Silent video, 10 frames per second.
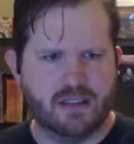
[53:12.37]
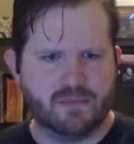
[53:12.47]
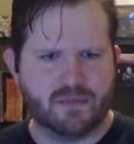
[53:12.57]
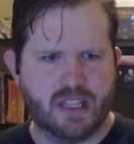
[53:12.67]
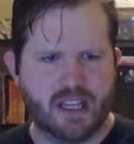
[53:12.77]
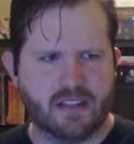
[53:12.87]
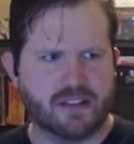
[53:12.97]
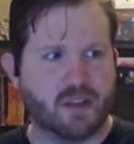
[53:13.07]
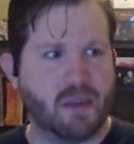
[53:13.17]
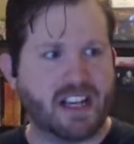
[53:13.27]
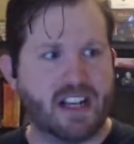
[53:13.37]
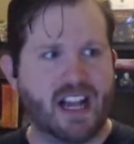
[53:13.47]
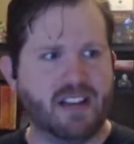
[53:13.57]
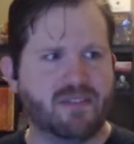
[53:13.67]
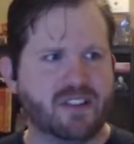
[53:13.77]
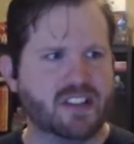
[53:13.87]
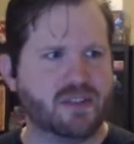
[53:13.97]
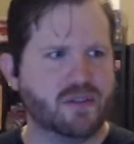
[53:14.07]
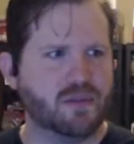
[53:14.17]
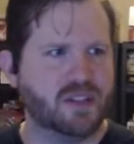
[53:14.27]
Yeah, so my guide for this
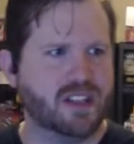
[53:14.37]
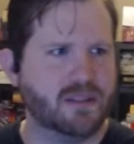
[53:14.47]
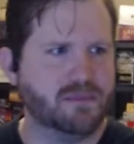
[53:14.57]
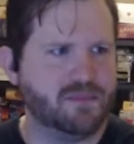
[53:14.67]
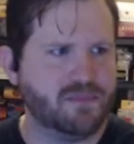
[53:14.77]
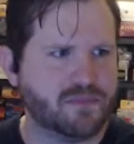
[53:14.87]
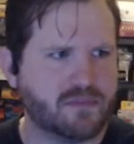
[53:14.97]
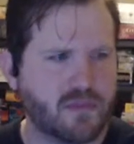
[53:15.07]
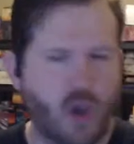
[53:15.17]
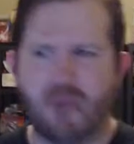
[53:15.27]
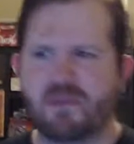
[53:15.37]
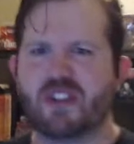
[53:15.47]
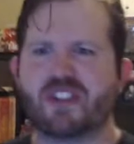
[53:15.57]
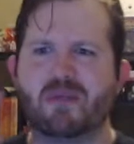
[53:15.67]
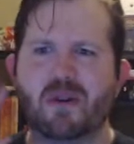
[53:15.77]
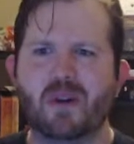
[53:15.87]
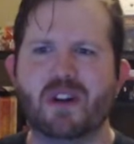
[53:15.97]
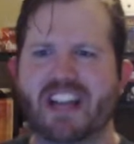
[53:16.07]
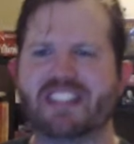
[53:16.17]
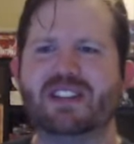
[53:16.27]
one will be, oh, I'm sure someone will.
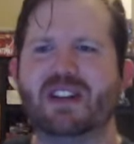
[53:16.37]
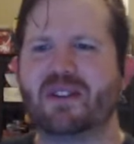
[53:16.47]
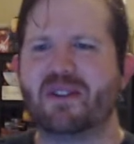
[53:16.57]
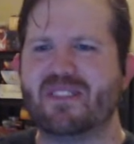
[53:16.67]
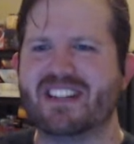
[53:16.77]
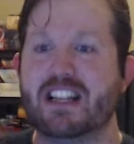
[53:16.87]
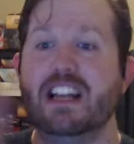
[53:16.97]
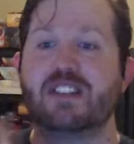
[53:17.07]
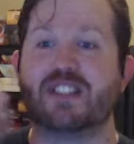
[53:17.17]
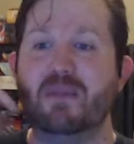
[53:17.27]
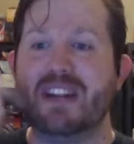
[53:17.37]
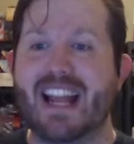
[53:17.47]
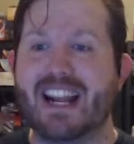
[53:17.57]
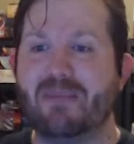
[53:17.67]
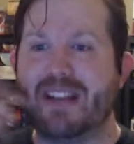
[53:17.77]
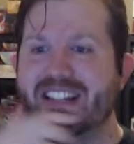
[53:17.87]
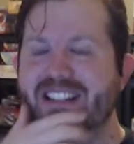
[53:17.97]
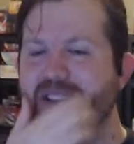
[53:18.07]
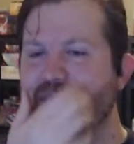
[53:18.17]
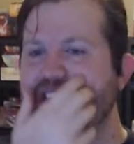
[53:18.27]
That's another reason. Someone animated
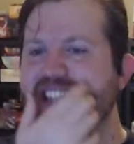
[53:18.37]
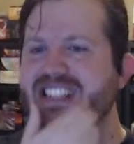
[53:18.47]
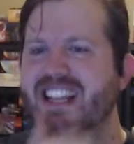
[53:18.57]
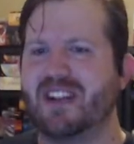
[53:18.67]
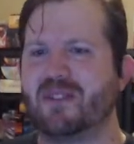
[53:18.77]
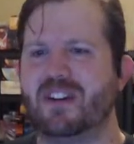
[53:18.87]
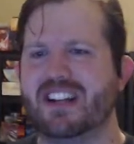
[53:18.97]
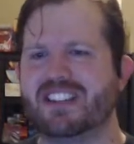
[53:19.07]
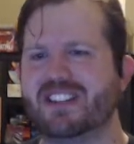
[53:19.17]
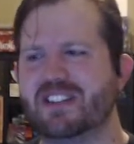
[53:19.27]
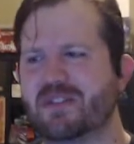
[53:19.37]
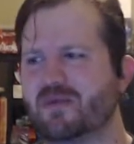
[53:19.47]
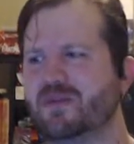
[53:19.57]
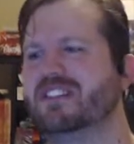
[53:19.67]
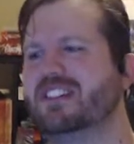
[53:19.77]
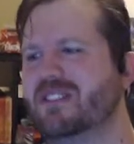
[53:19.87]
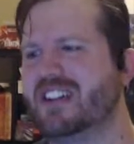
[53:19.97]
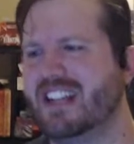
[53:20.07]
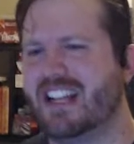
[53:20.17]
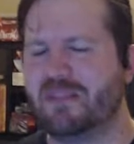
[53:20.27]
the rucksack one. I saw this really
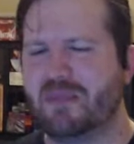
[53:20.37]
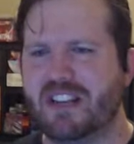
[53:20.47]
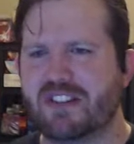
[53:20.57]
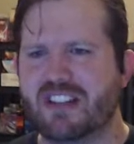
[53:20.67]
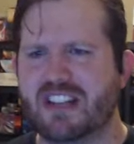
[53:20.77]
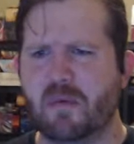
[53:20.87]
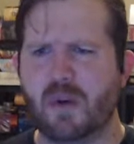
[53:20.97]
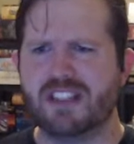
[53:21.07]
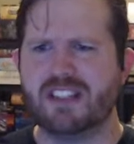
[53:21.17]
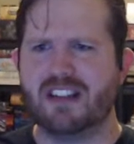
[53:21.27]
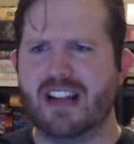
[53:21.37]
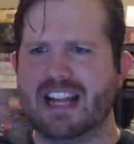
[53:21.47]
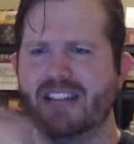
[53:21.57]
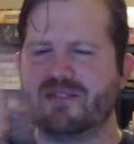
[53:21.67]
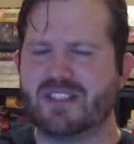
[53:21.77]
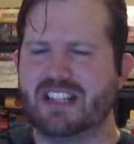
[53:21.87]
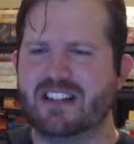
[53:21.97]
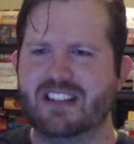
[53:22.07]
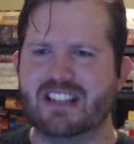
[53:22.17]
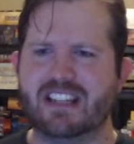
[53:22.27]
great animation. It wasn't, I didn't see it
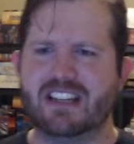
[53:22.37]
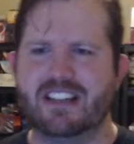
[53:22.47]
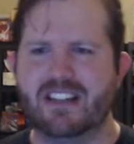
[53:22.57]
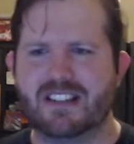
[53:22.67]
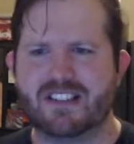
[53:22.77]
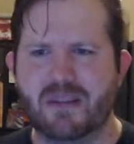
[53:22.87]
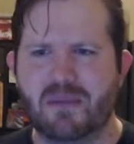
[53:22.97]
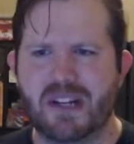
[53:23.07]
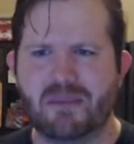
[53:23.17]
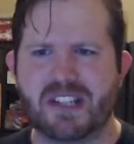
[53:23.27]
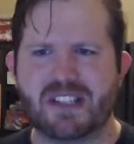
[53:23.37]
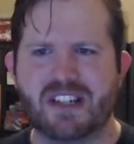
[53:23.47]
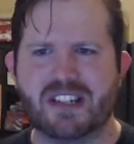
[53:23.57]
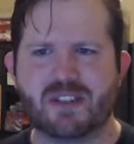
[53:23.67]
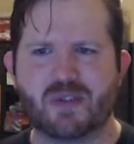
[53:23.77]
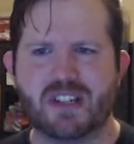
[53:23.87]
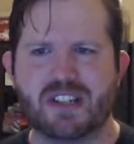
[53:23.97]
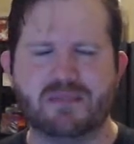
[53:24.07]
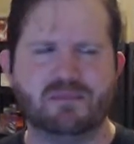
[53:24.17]
on the subreddit, but I saw it on Twitter,